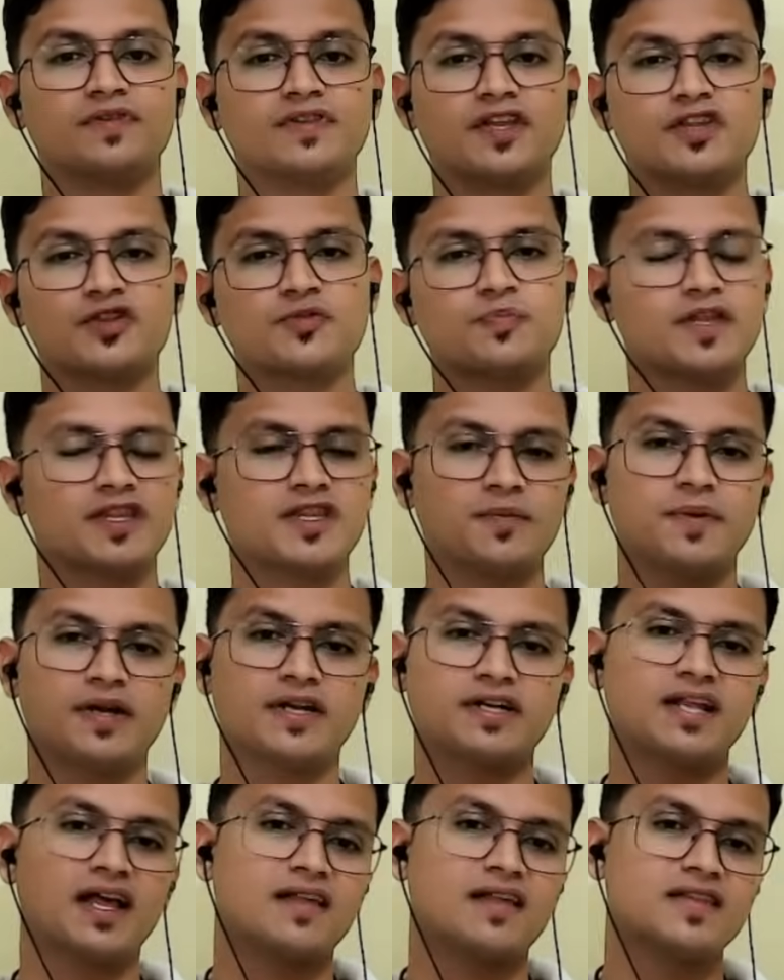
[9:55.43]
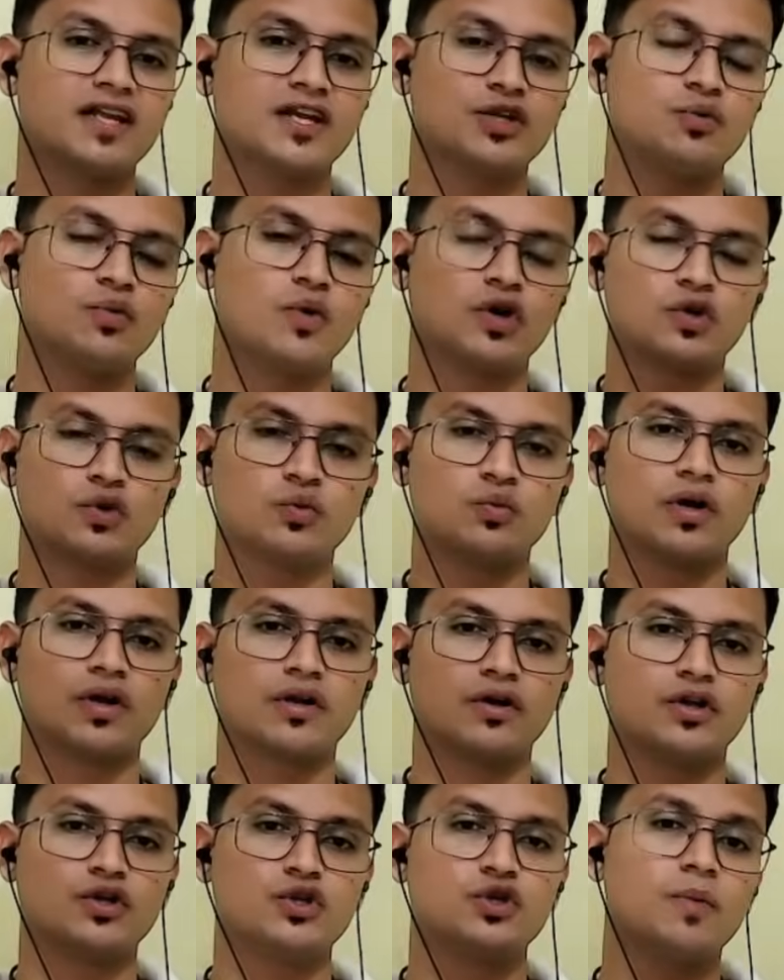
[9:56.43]
the specific task that you want to
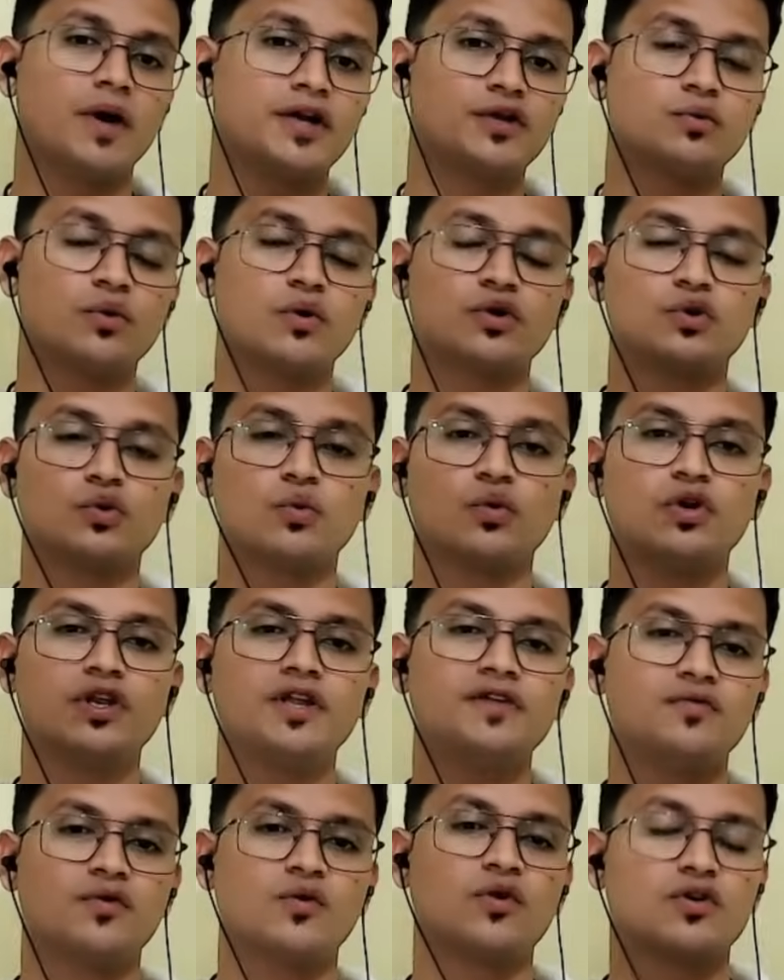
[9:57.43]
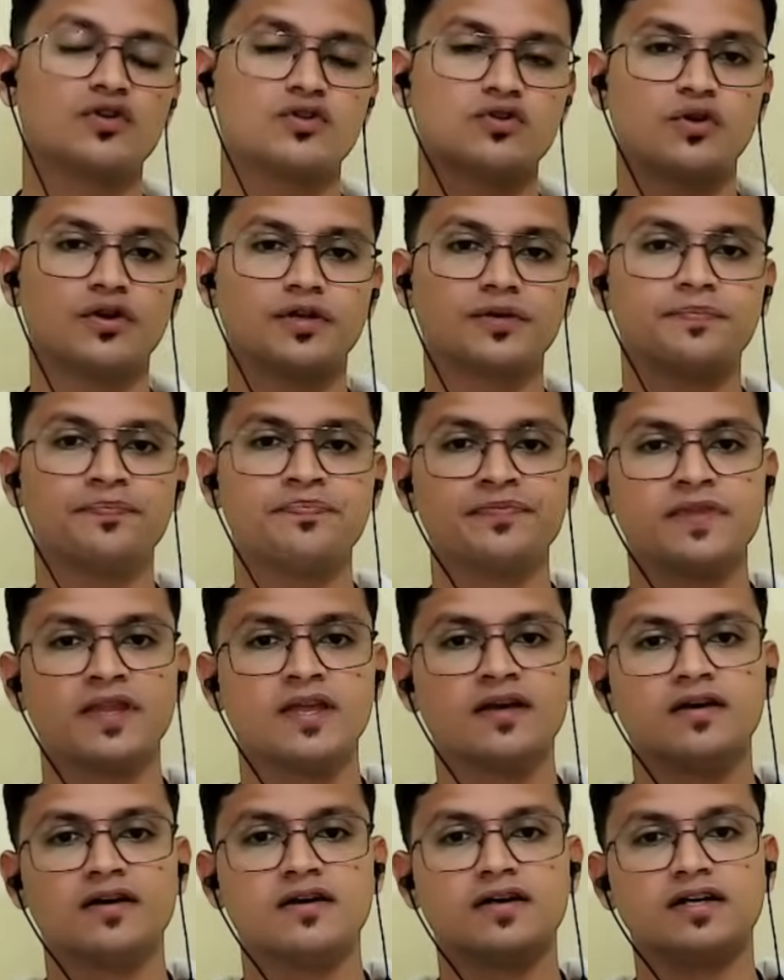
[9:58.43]
work on. You might want to only focus on,
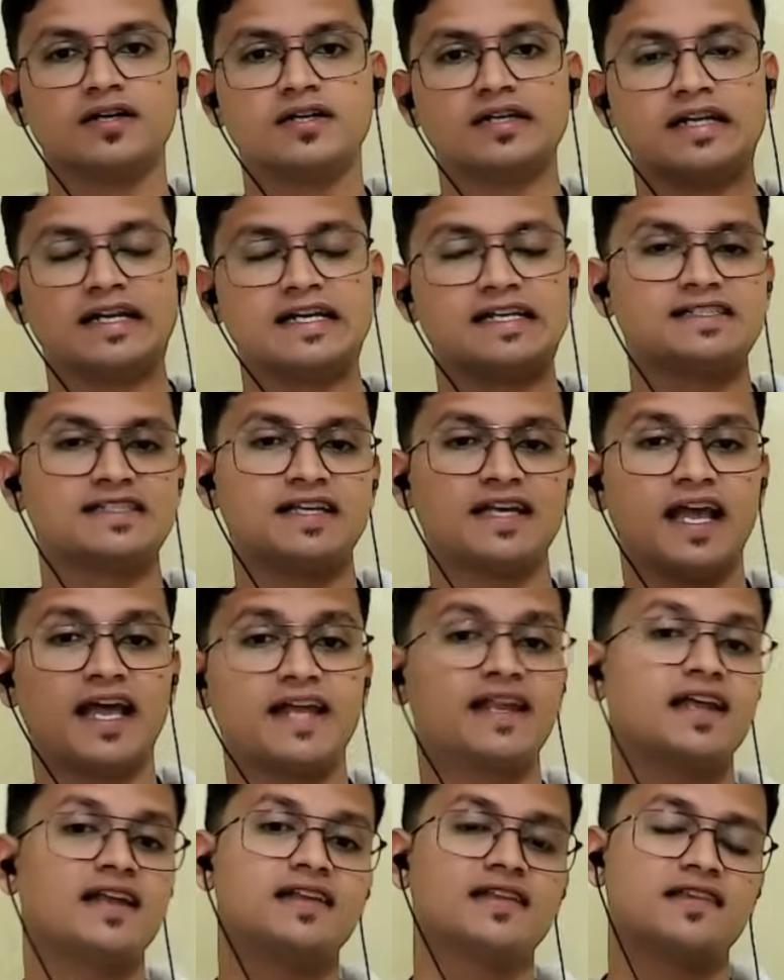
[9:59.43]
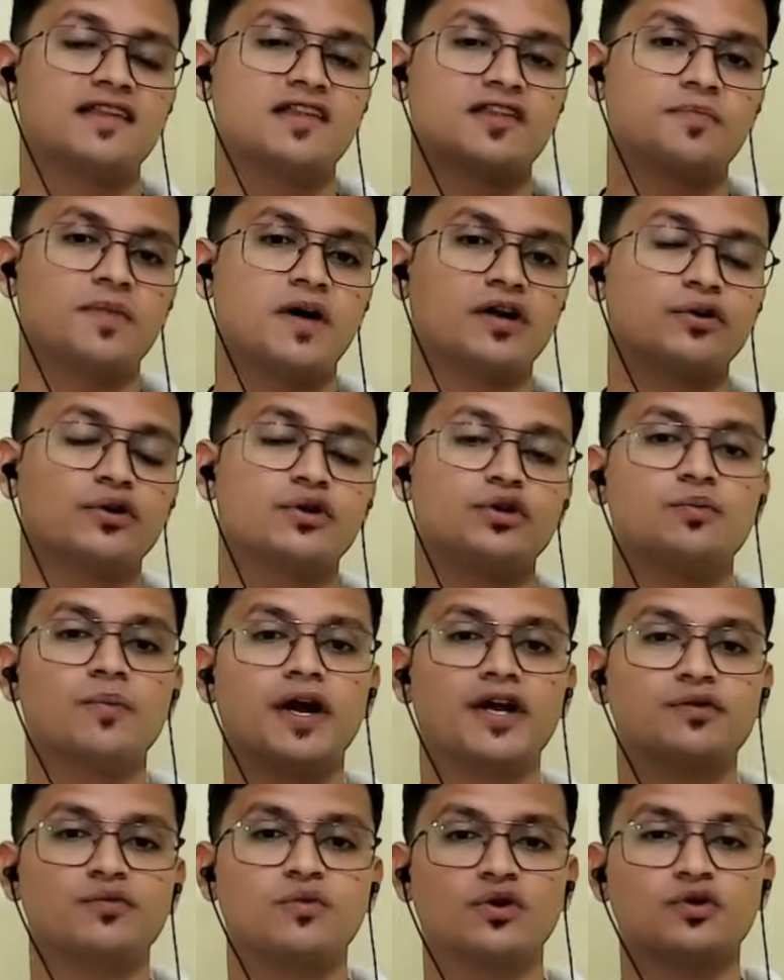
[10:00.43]
let's say, analysis part, or you
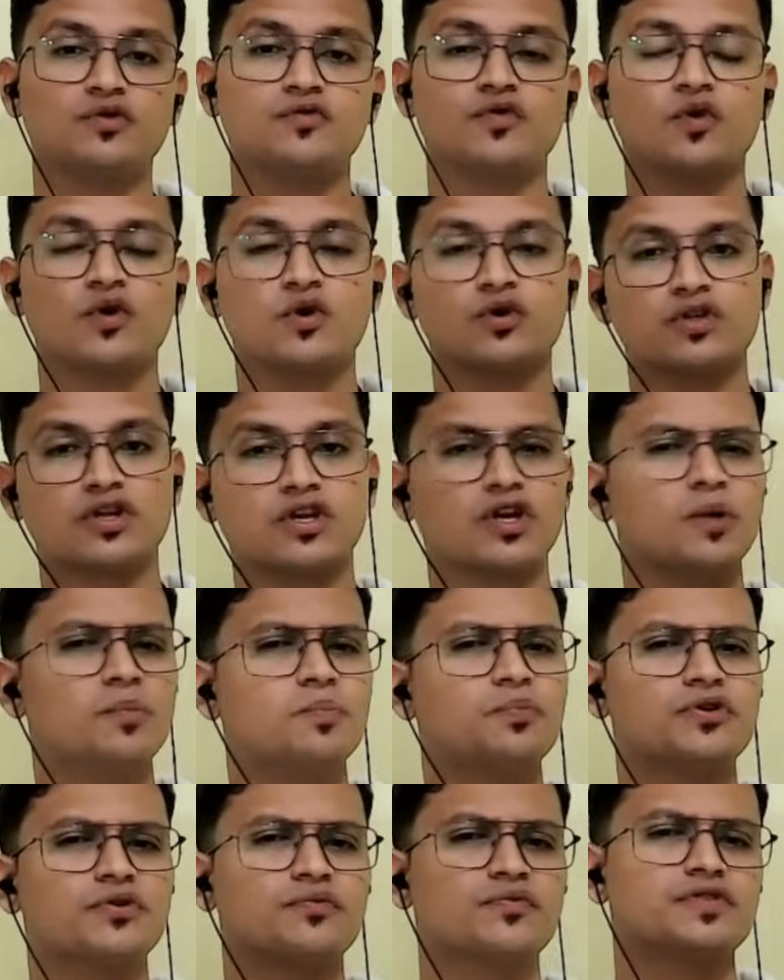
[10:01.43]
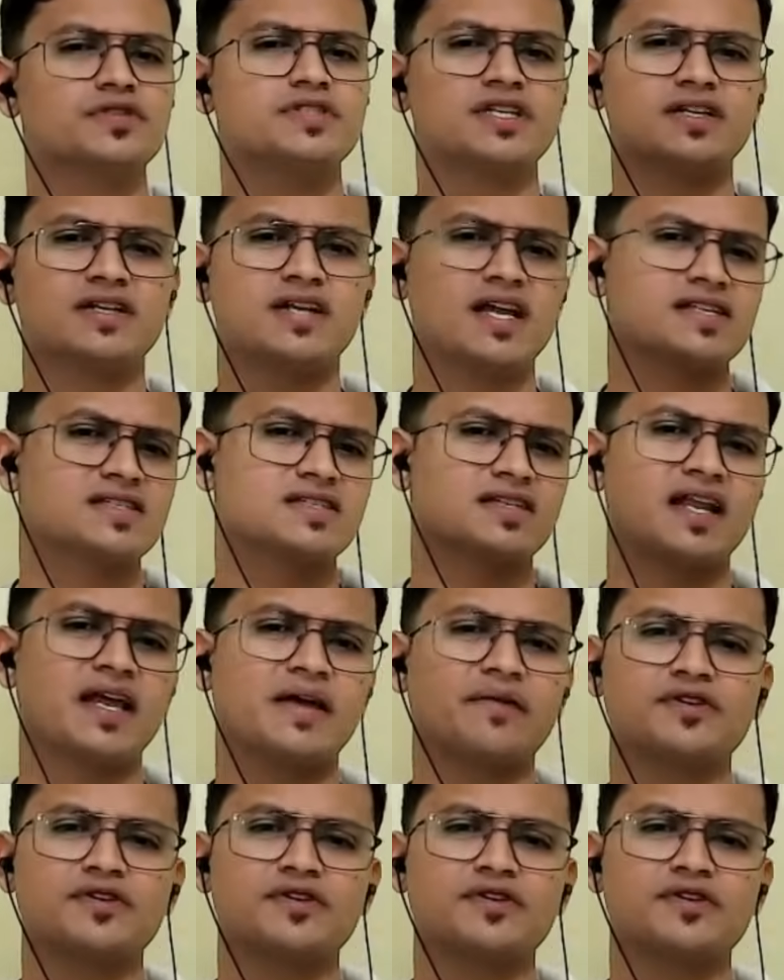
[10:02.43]
might want to focus on computer vision, natural